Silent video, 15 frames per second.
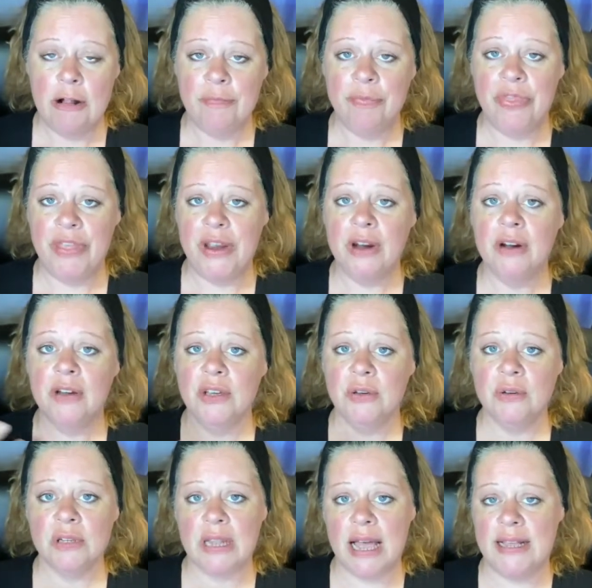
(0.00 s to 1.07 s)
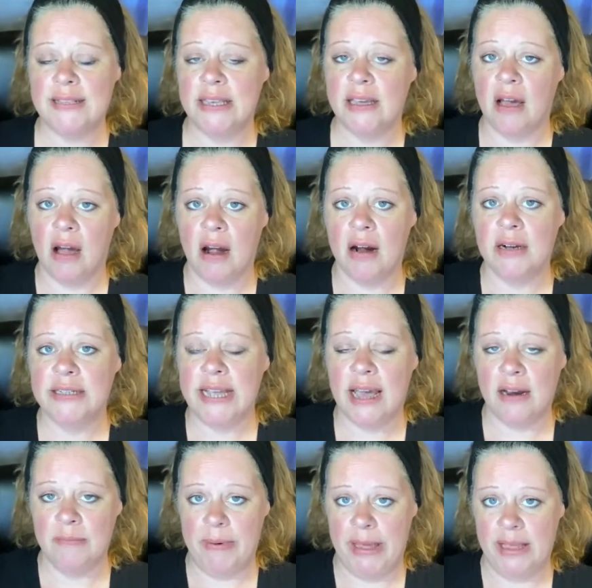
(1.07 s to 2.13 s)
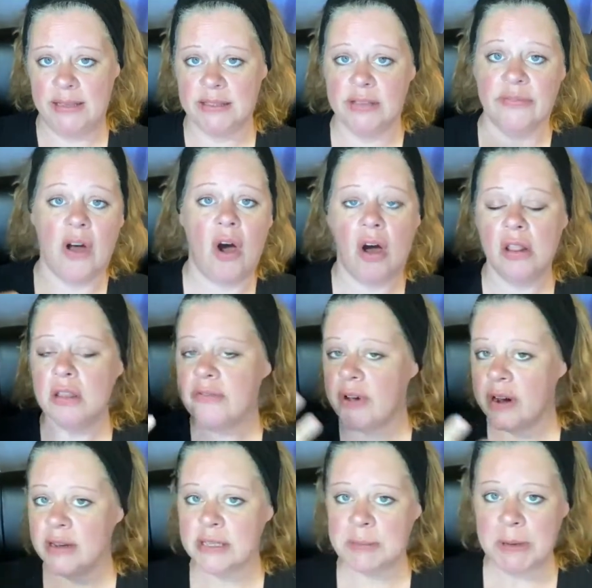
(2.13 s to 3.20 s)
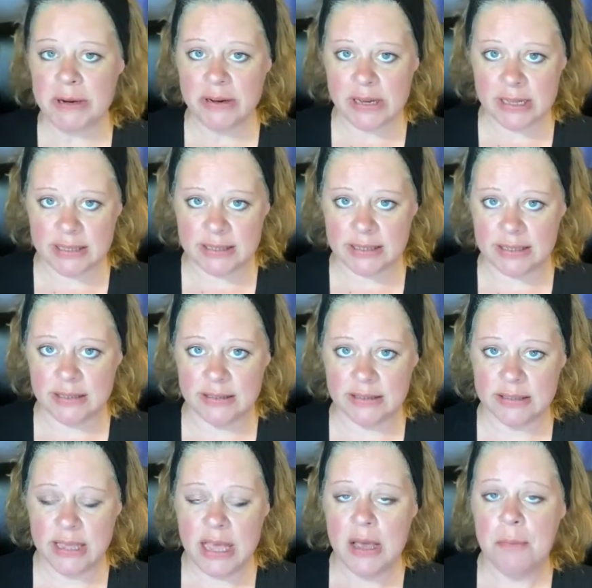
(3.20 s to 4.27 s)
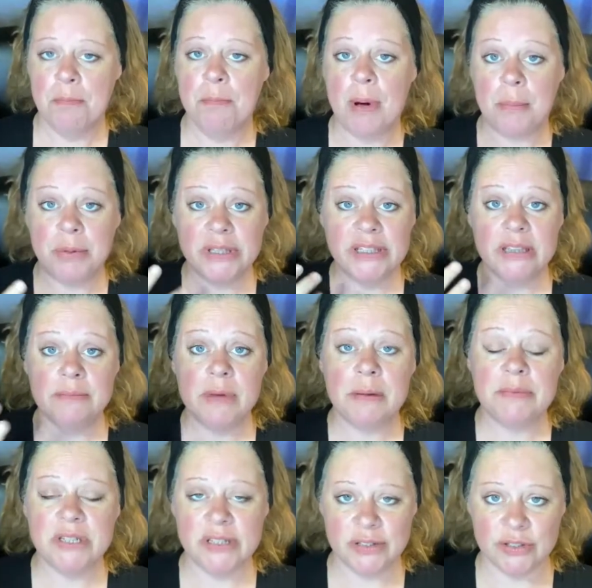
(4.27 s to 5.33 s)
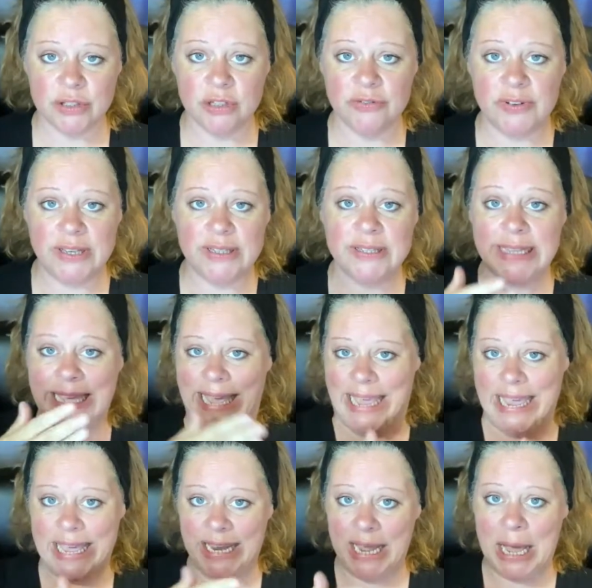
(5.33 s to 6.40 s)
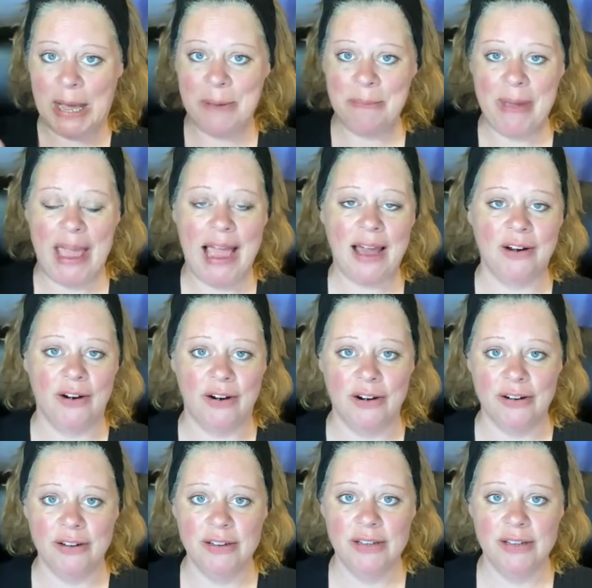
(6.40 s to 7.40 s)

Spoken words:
They're utilizing our database of all of our experiences, bubbling them up to the surface in a pattern